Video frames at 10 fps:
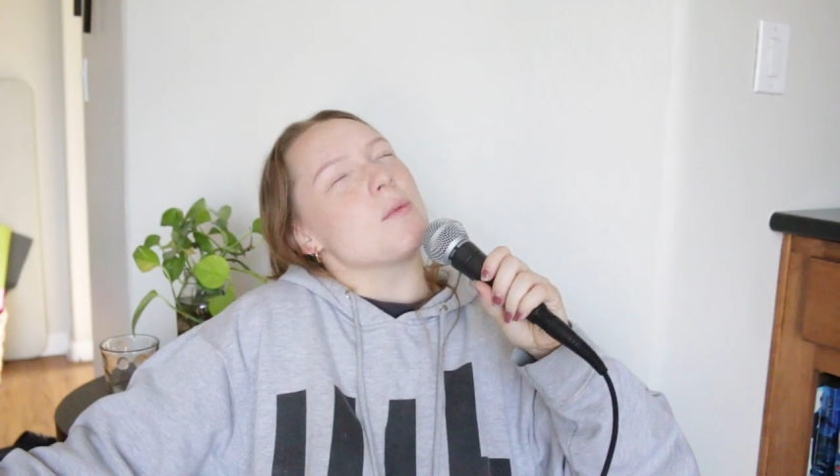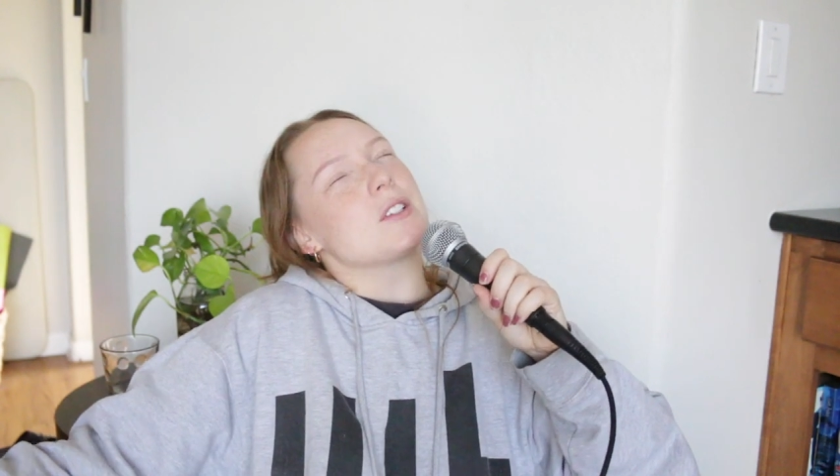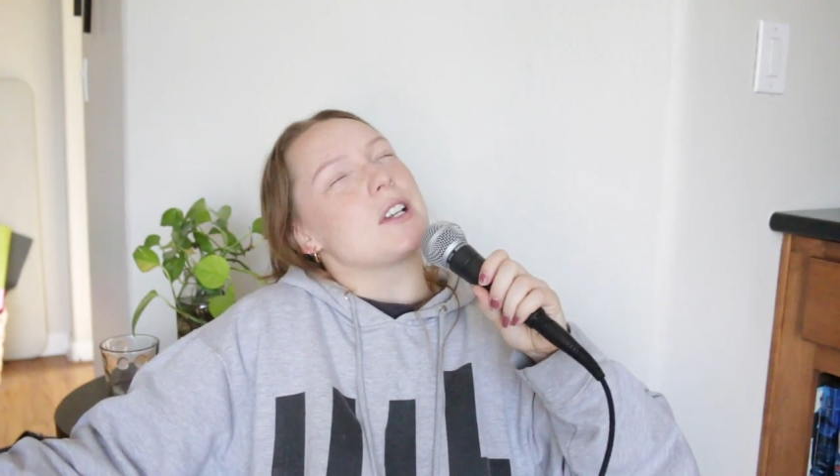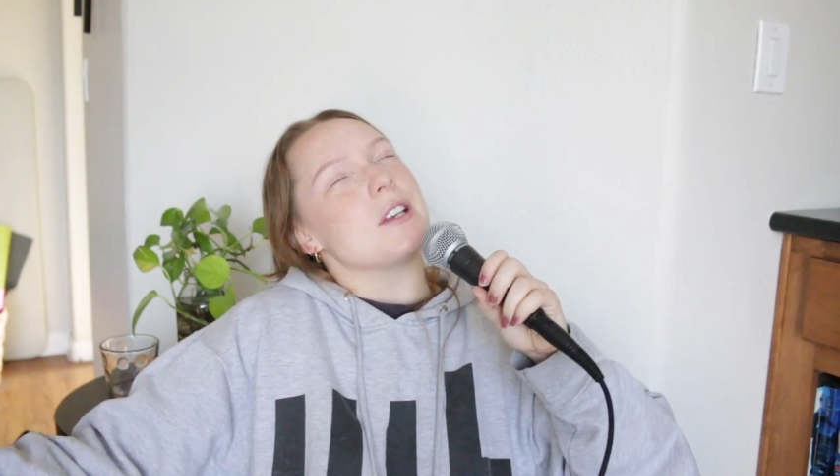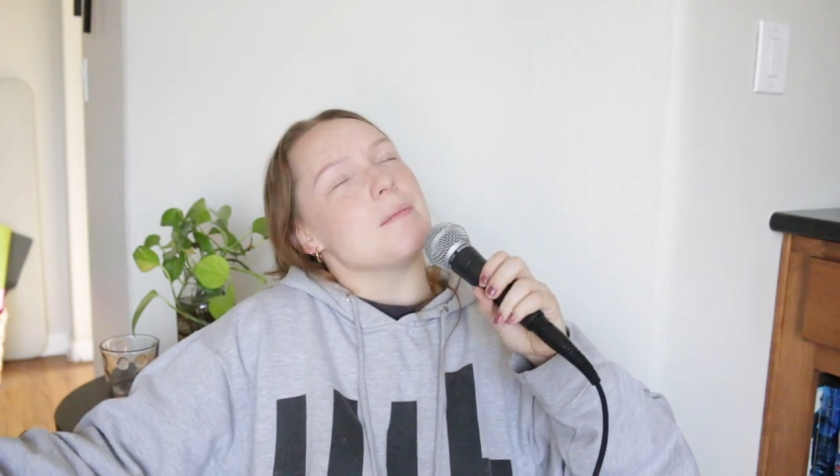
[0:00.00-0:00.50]
I
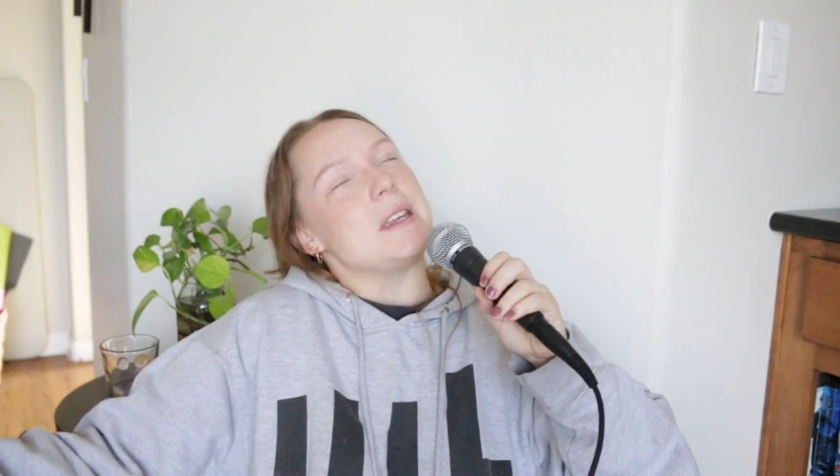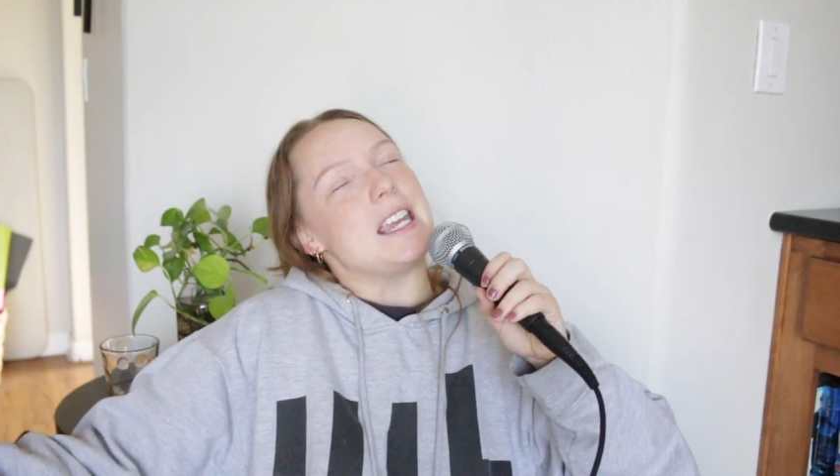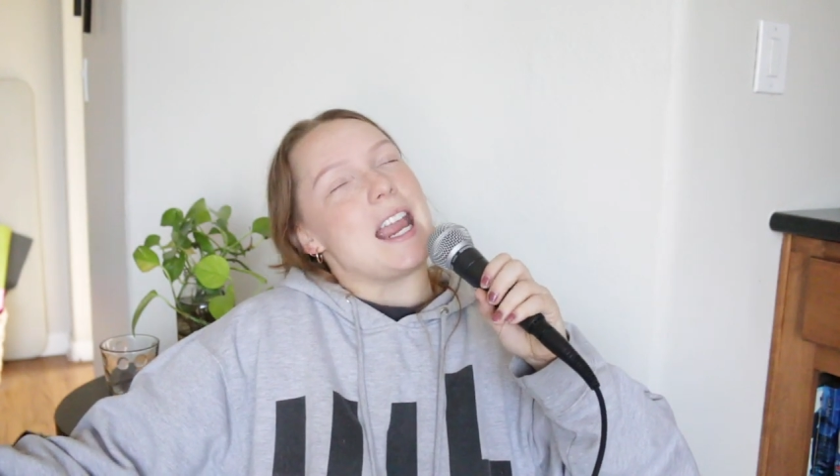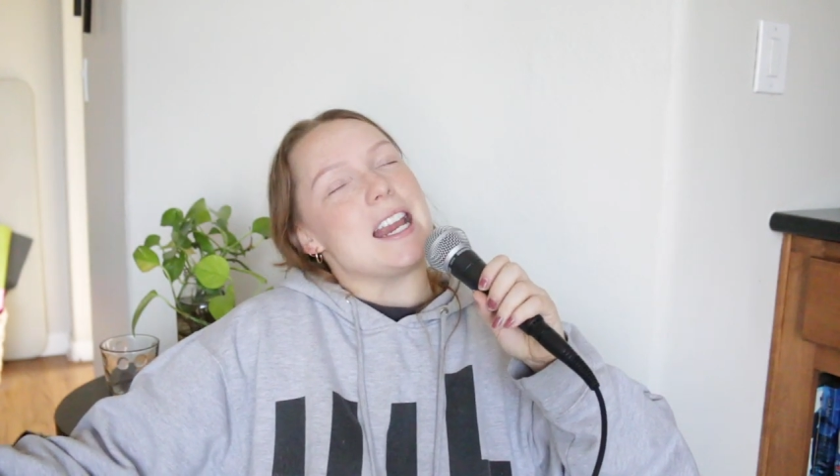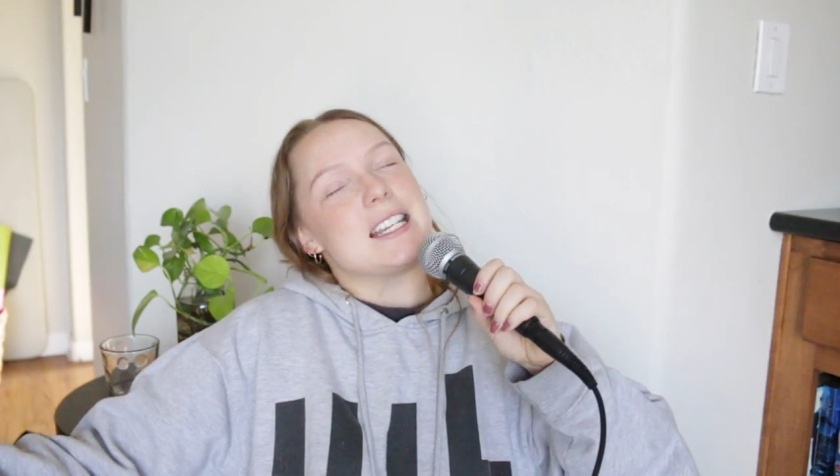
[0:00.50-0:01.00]
was going to
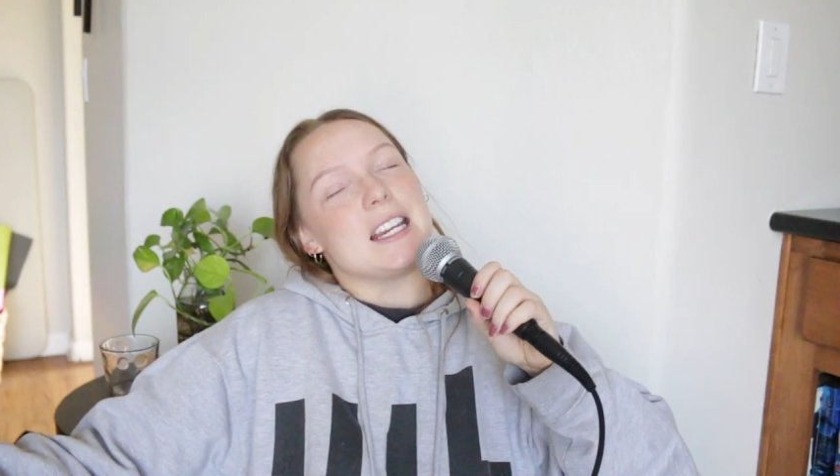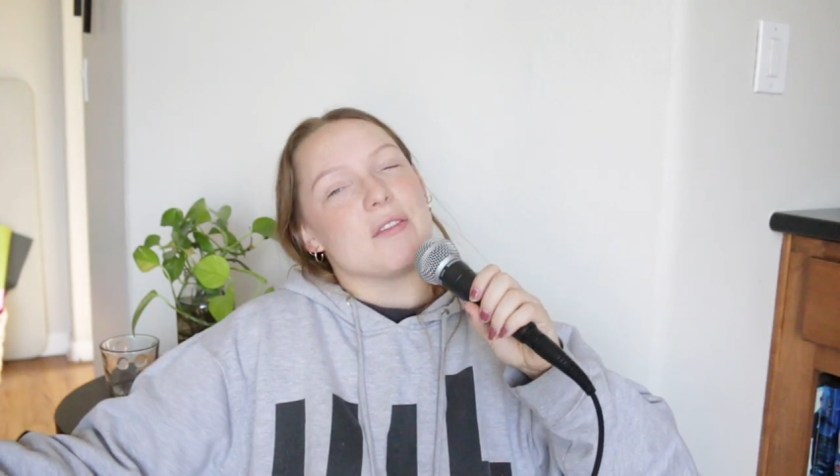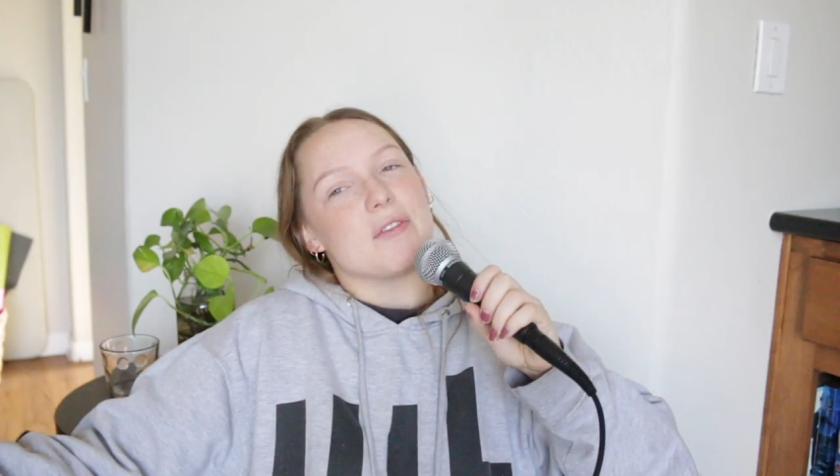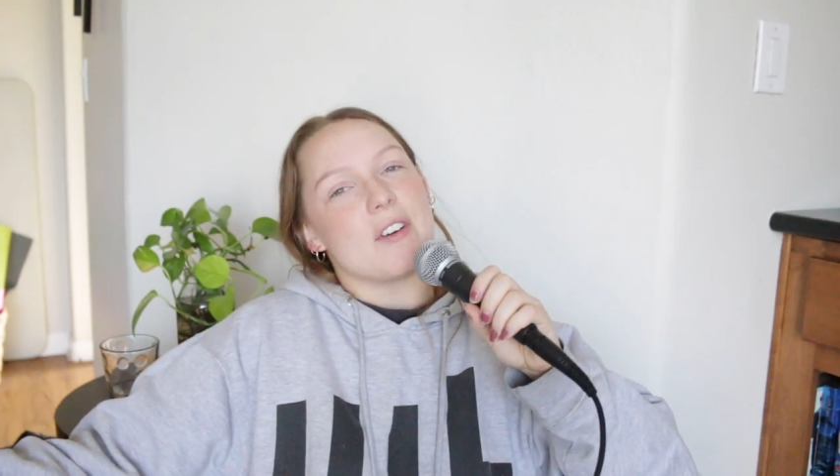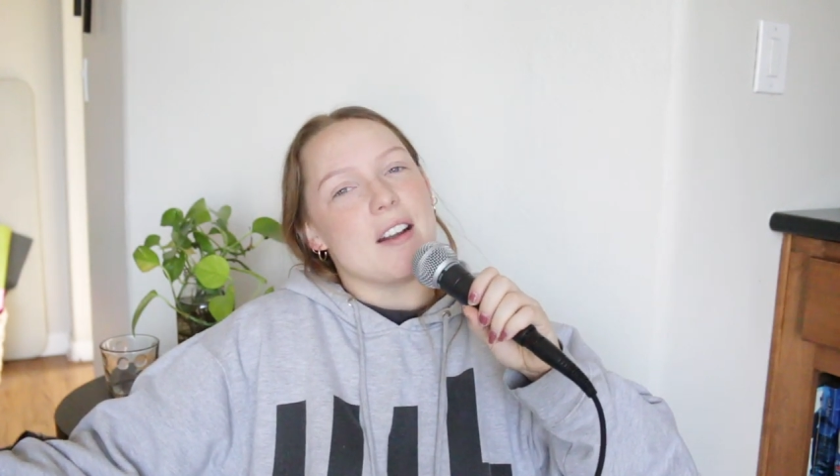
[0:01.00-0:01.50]
be
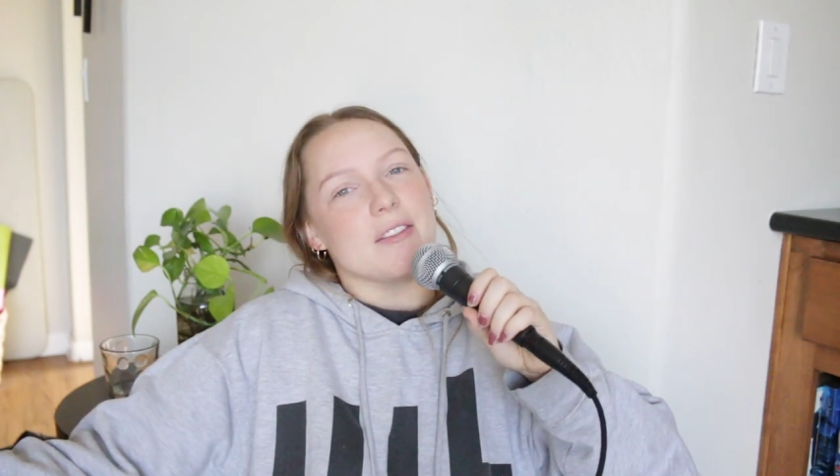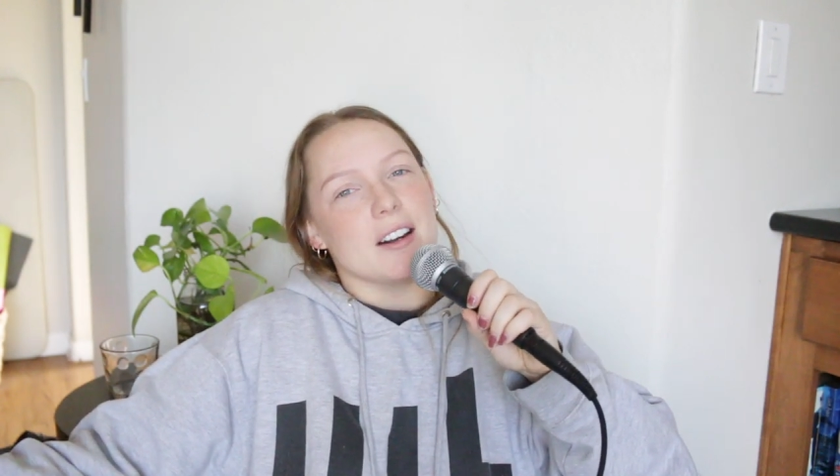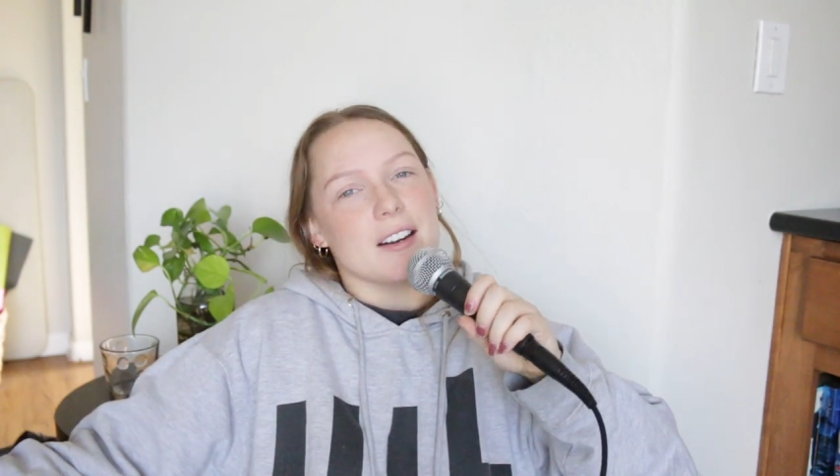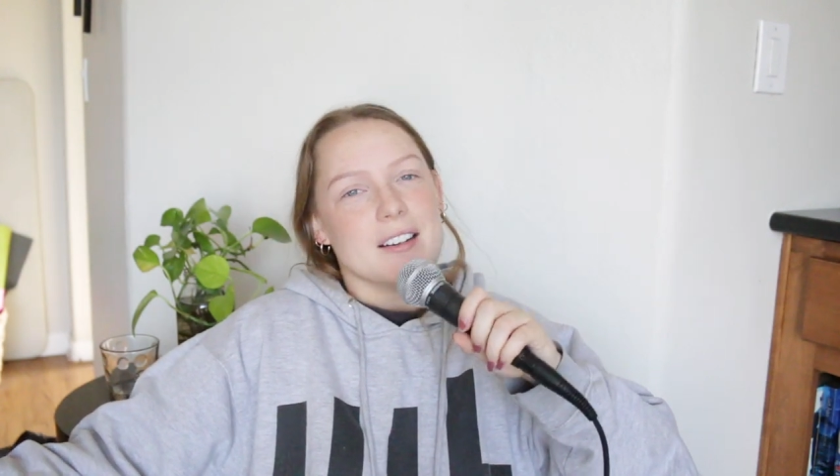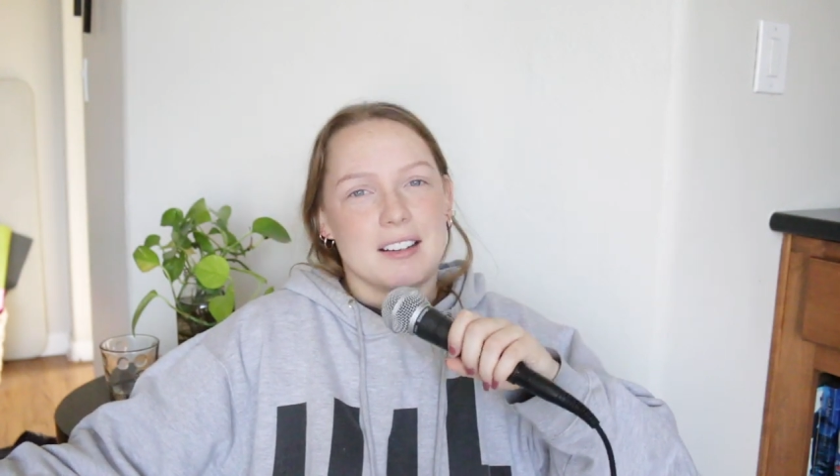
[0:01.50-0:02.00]
18
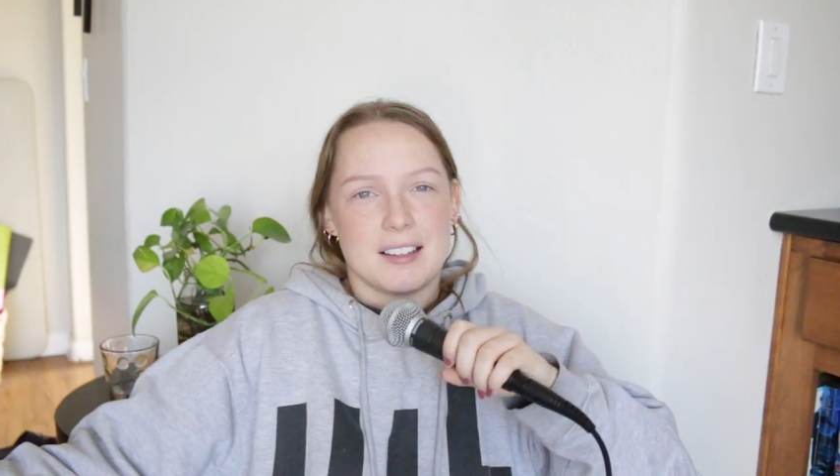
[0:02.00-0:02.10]
forever.